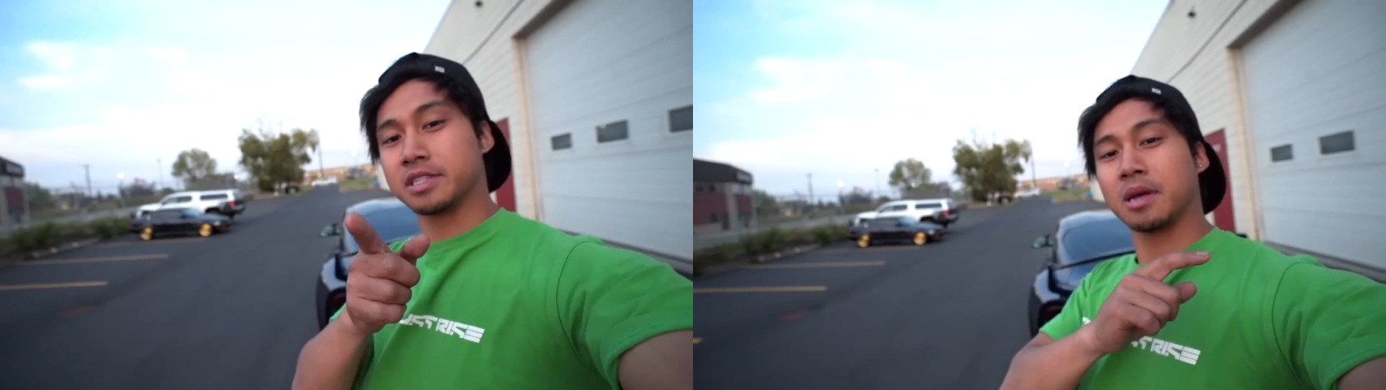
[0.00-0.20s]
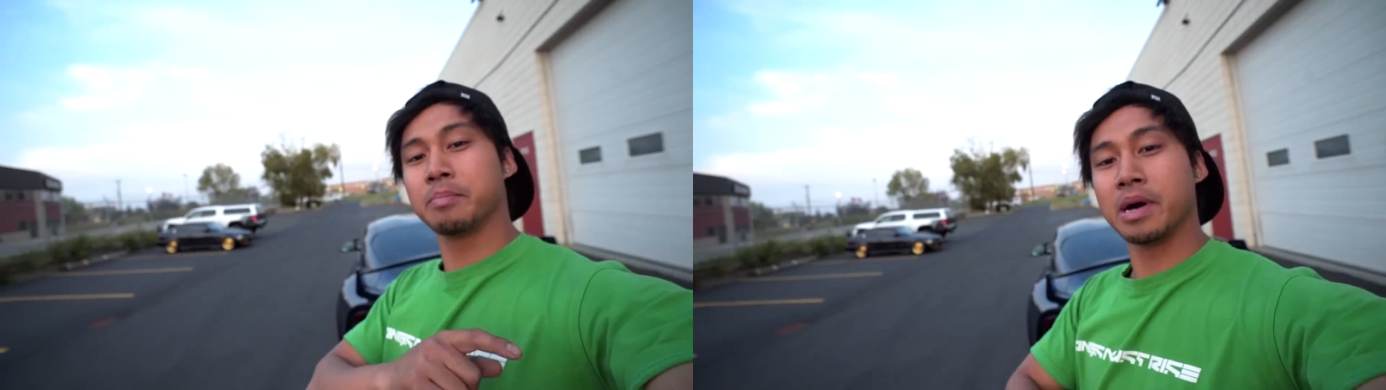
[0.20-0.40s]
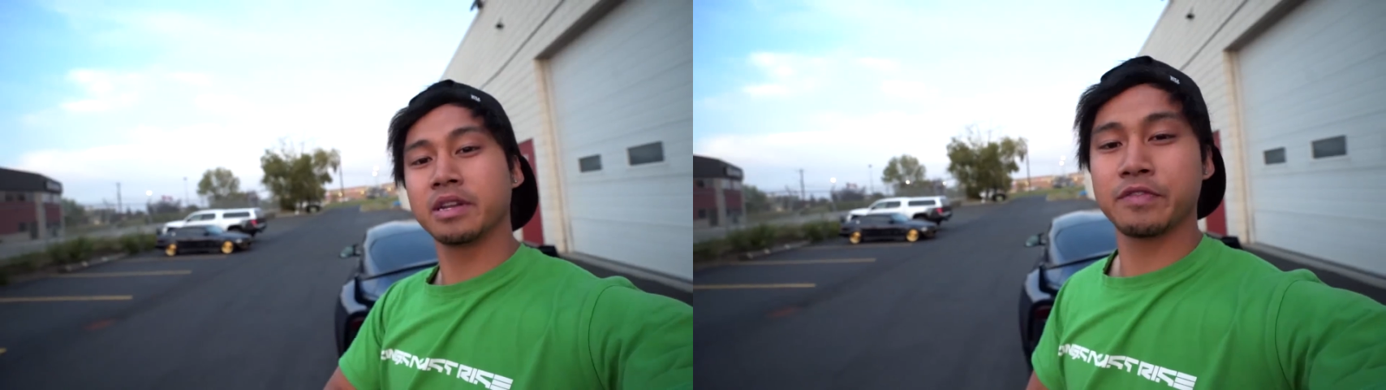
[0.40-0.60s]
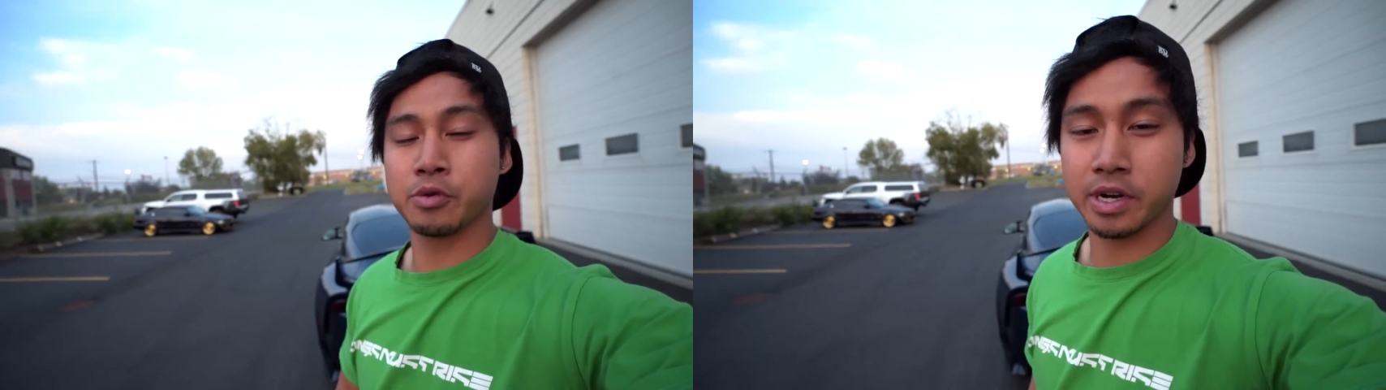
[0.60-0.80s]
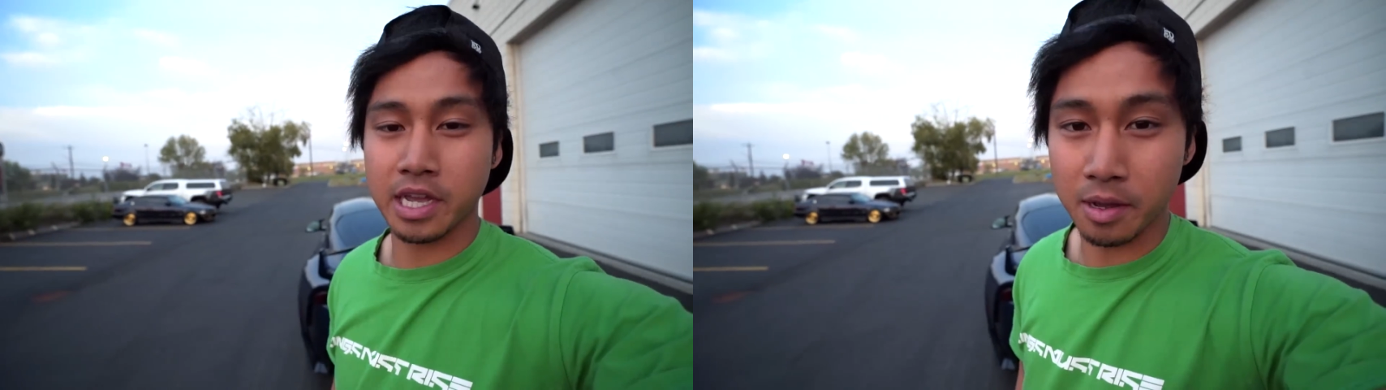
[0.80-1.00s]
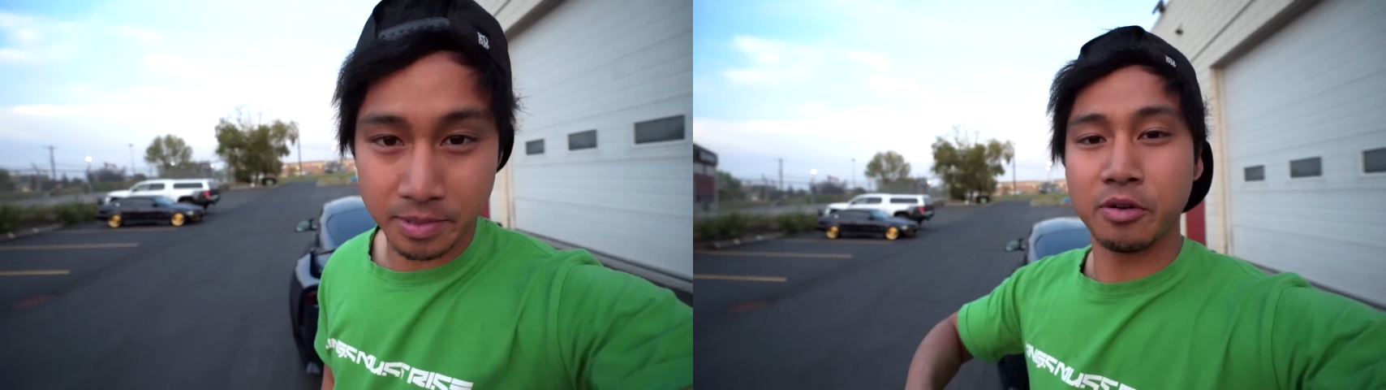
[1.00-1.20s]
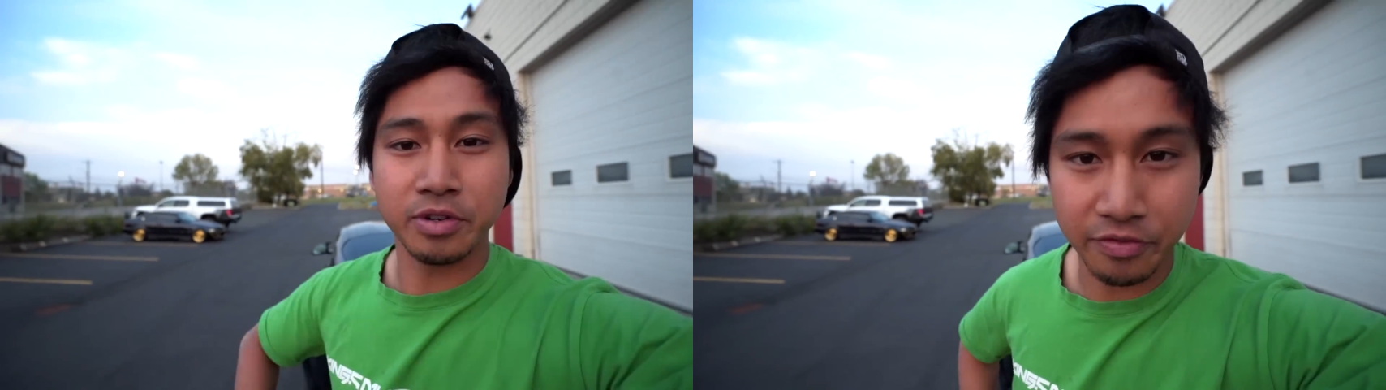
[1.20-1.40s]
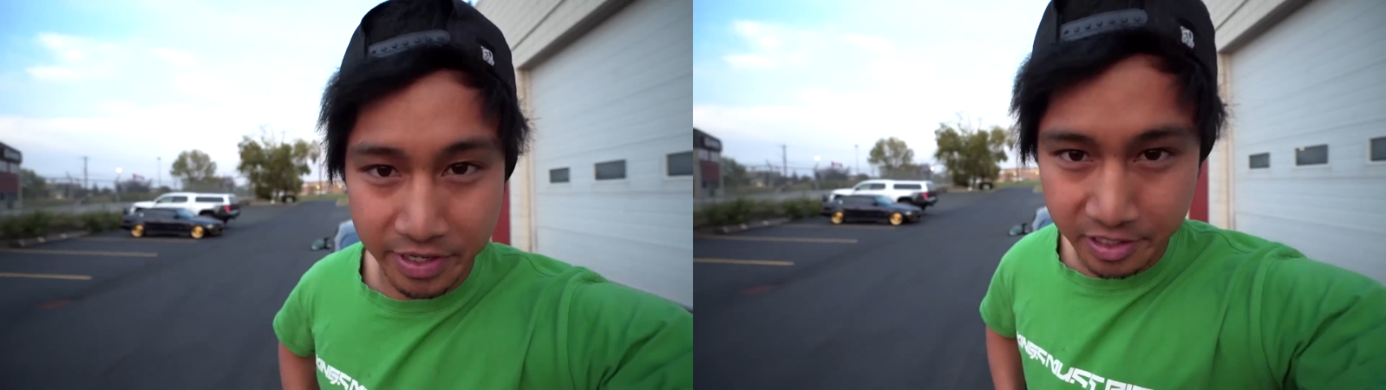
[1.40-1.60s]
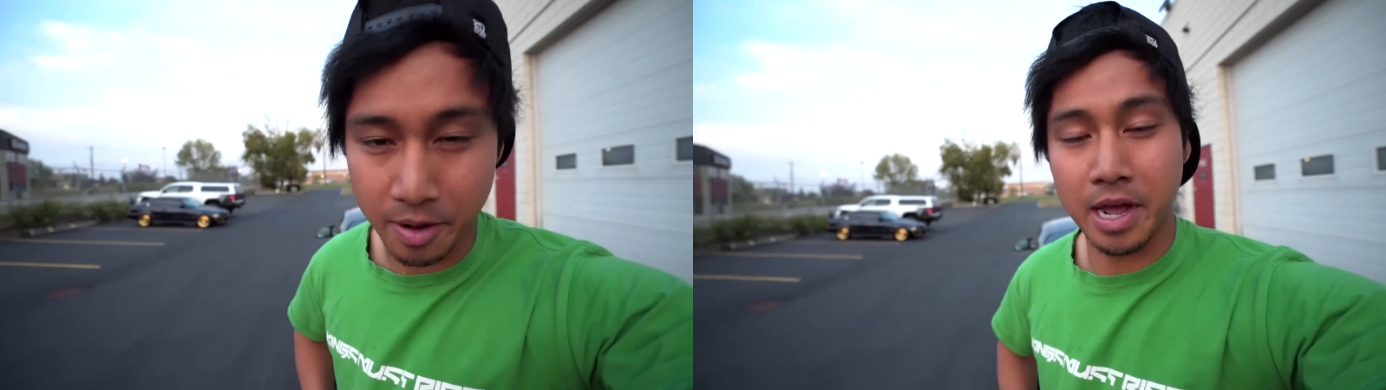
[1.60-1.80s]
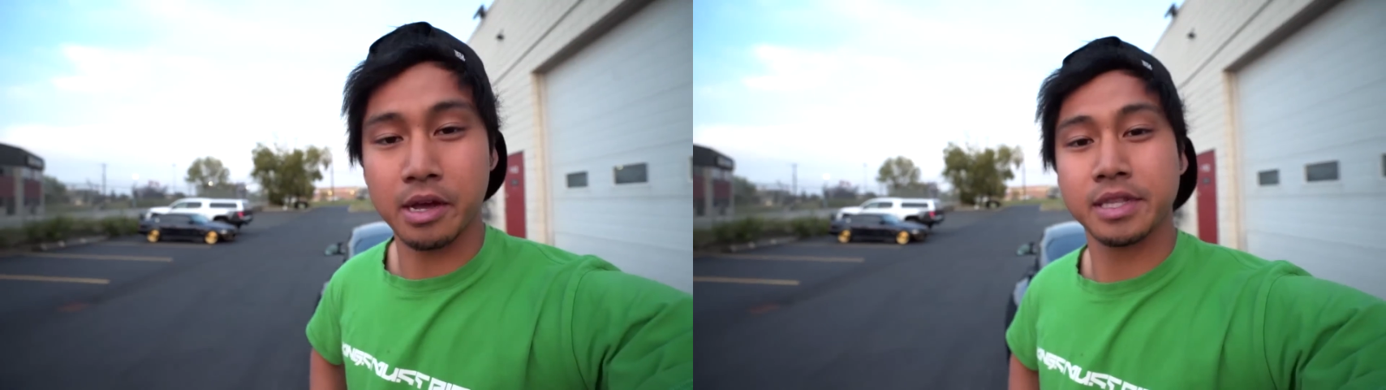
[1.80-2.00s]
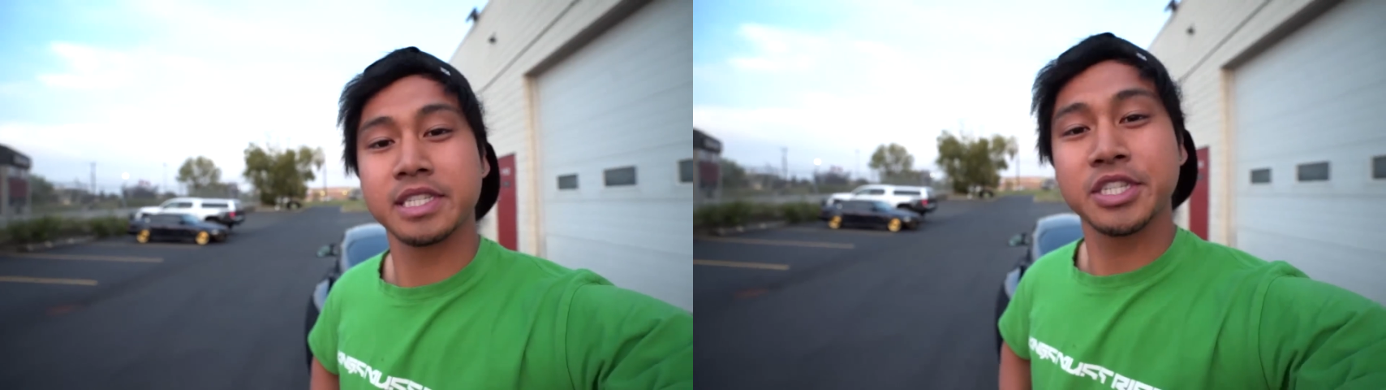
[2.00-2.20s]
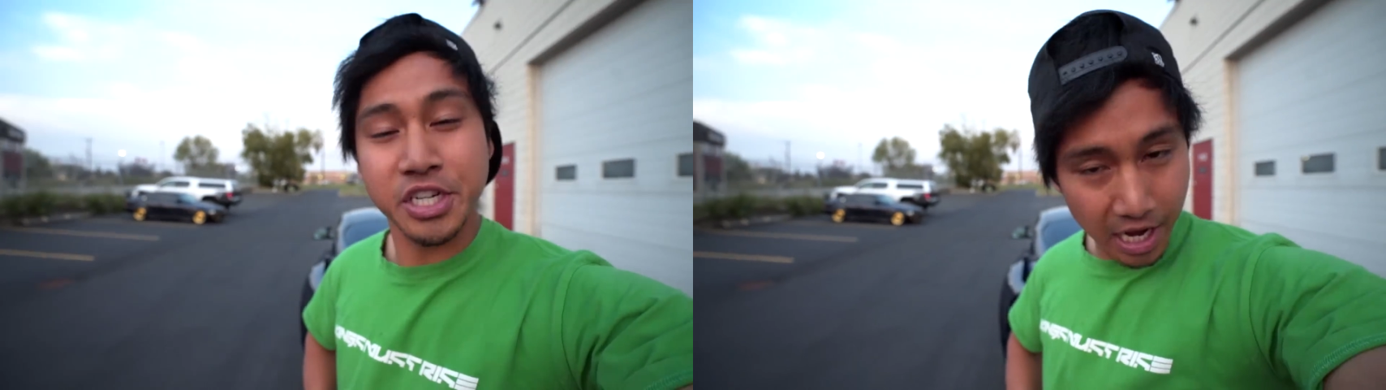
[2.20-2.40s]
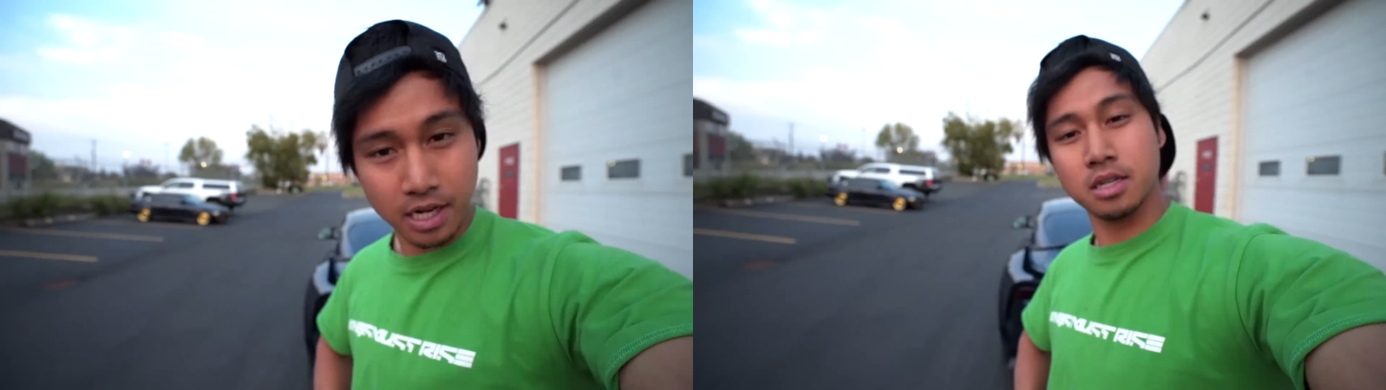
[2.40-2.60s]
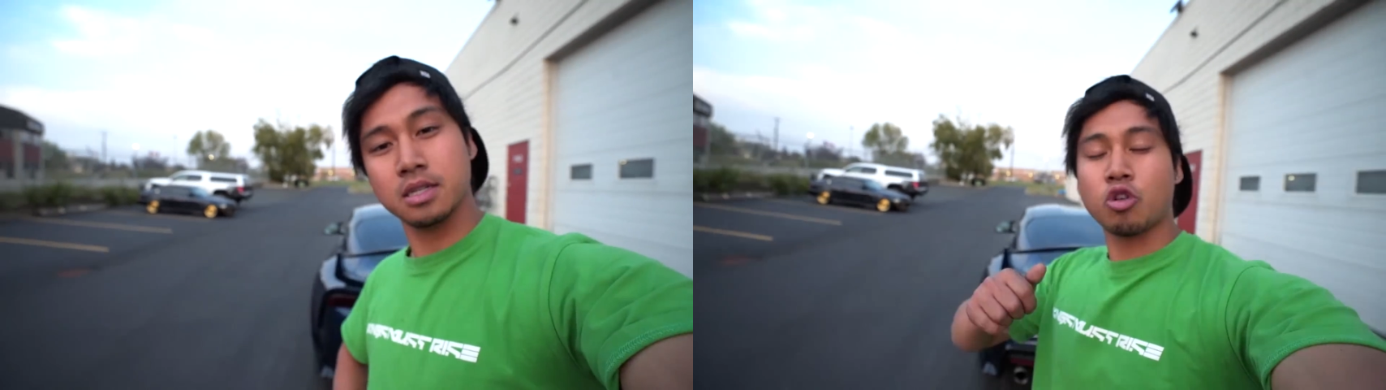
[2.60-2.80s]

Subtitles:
sub button if you want to get updated when new videos come out on this channel.